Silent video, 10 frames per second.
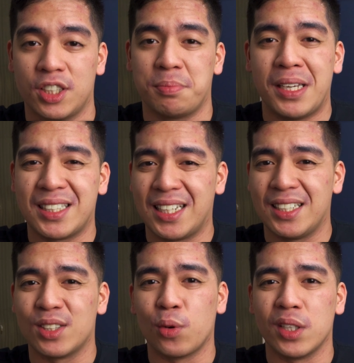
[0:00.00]
which is
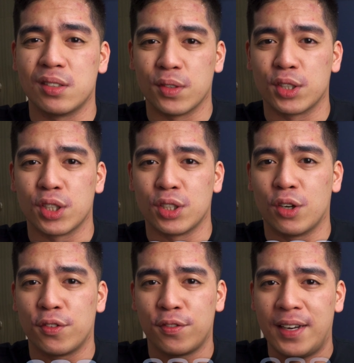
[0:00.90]
basically Sony's
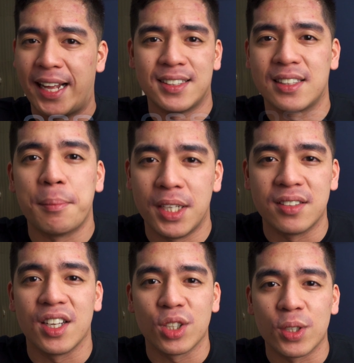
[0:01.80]
version of lens
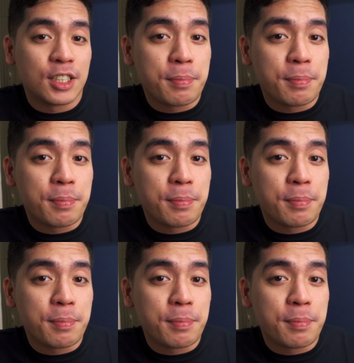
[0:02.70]
stabilization.